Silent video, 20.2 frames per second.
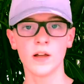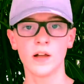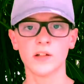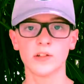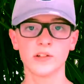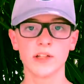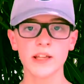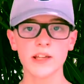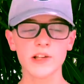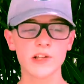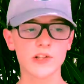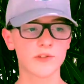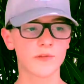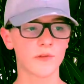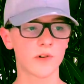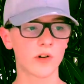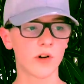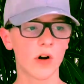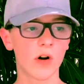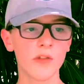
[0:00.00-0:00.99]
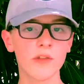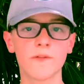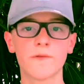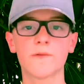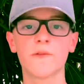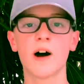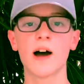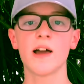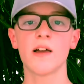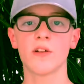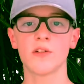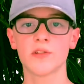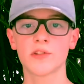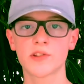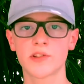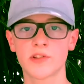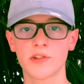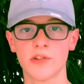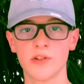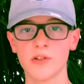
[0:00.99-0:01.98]
Links for all the files,
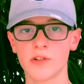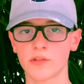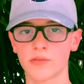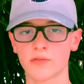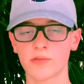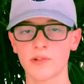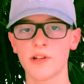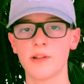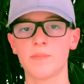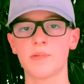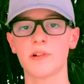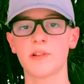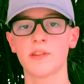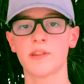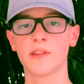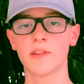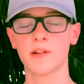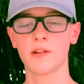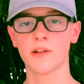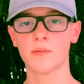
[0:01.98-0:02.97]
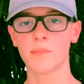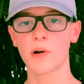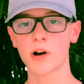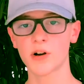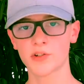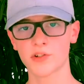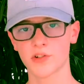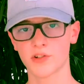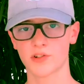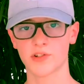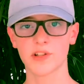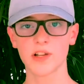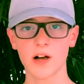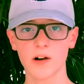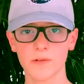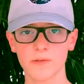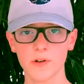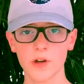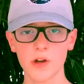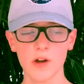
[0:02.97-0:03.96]
so you can 3D print the parts
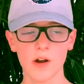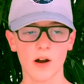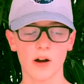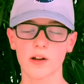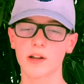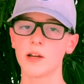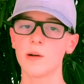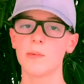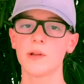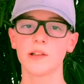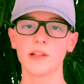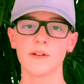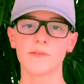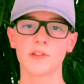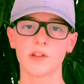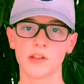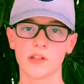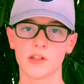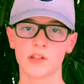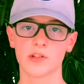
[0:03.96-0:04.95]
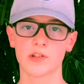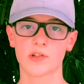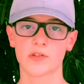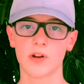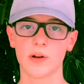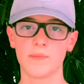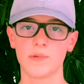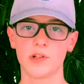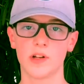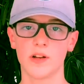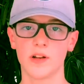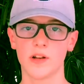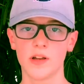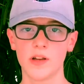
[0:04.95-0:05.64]
yourself, are going to be left in the description.